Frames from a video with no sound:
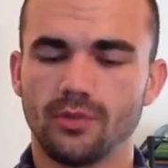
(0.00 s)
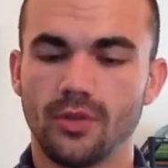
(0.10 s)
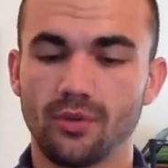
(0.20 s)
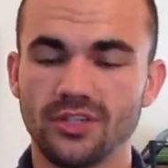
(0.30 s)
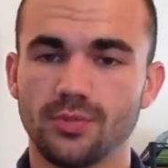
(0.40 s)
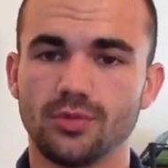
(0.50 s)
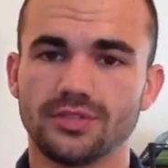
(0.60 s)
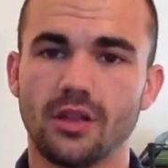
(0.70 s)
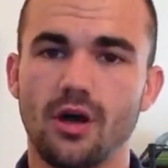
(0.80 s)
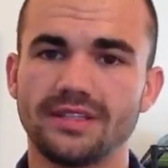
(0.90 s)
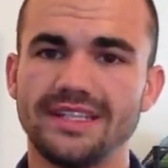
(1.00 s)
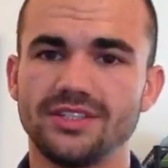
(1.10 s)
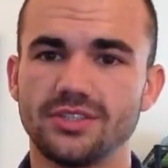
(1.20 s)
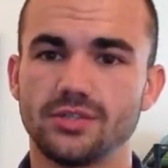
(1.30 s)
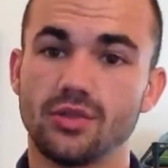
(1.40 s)
the principles that law
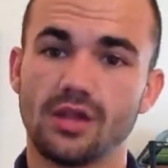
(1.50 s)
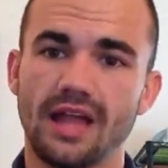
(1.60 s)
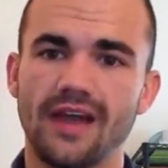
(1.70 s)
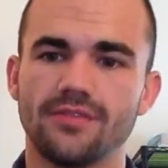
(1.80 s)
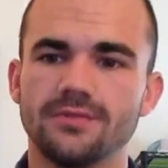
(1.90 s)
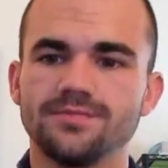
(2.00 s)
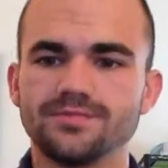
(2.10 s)
teaches to their life.